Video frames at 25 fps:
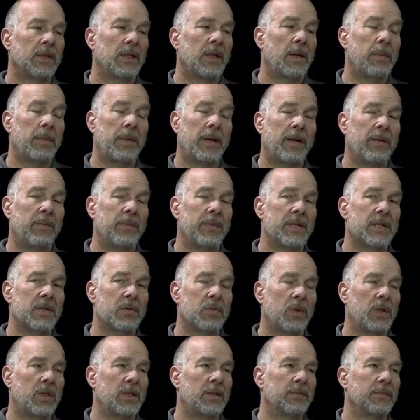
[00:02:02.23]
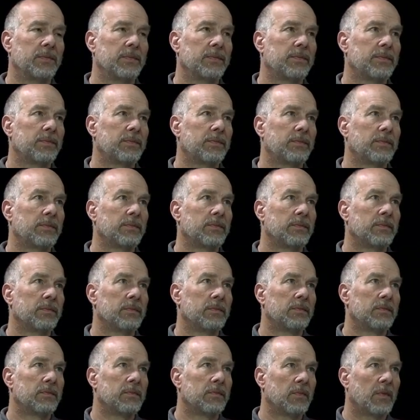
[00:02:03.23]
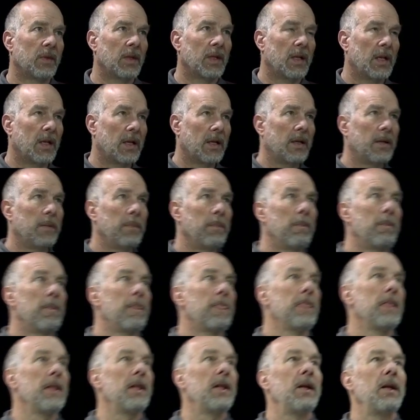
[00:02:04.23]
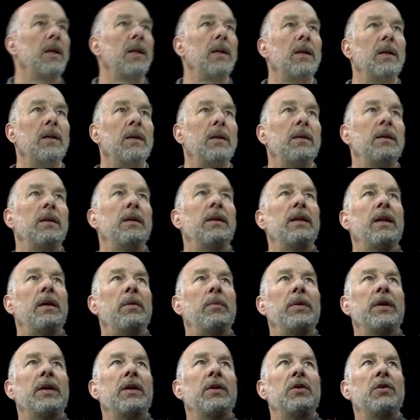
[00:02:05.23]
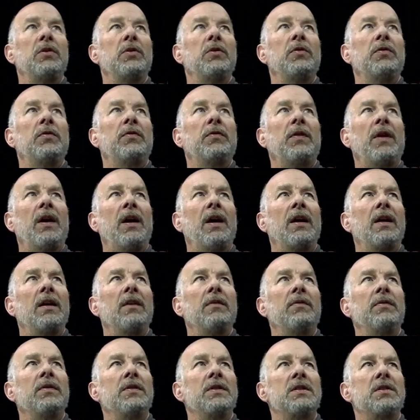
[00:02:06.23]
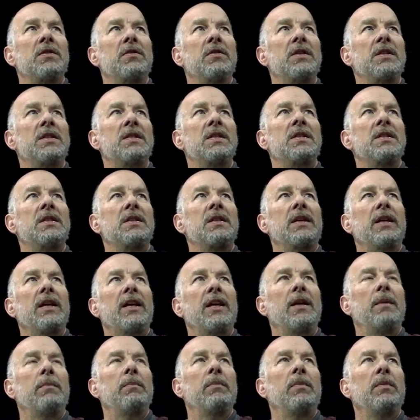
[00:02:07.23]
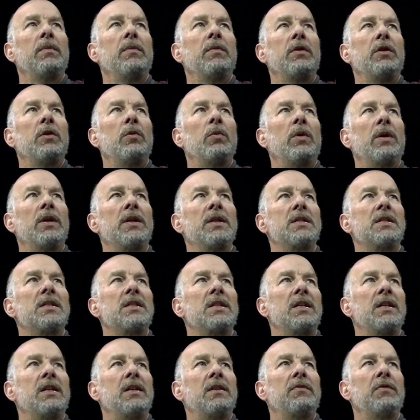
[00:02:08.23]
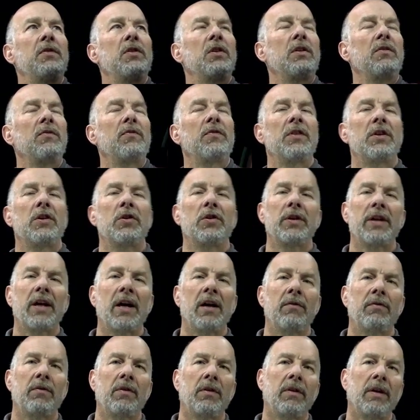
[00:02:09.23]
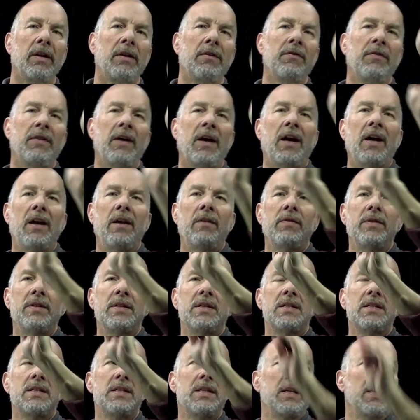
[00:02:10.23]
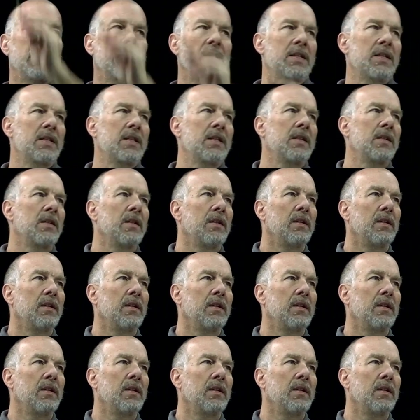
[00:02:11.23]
I might have missed one. Okay. Then we can do 5, and so this is the game. You want to see if you can figure it out for like 5 and 6.